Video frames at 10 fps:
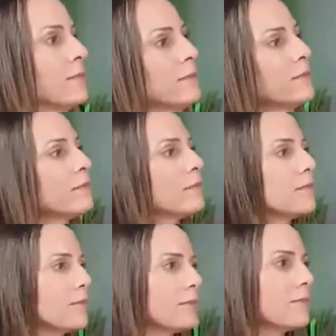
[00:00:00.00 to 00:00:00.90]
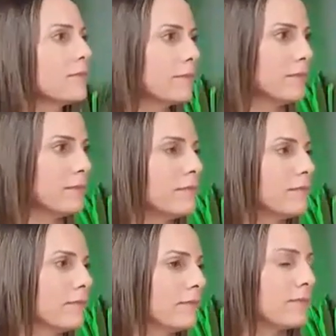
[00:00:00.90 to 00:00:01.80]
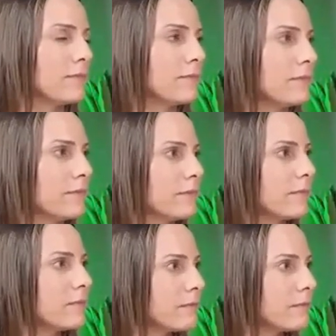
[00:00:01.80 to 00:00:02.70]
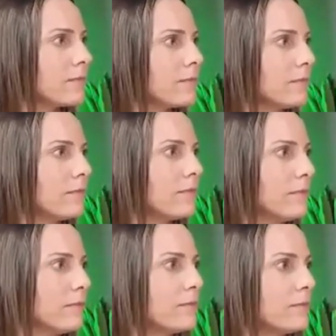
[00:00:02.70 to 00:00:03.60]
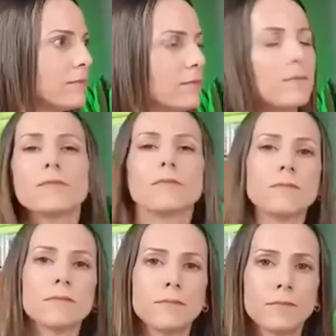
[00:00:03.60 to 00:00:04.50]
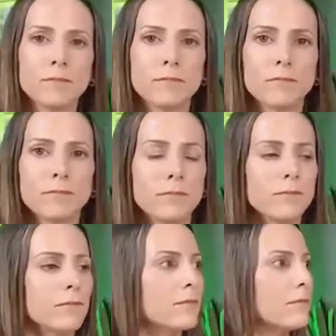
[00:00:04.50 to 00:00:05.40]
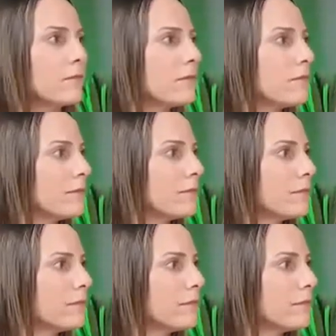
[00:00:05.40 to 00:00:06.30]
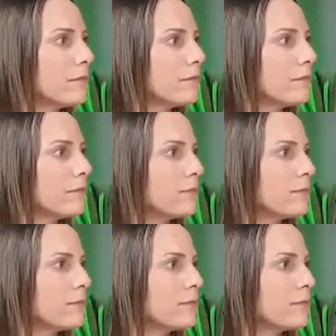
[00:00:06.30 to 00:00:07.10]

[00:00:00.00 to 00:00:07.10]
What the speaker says: The person shown says nothing.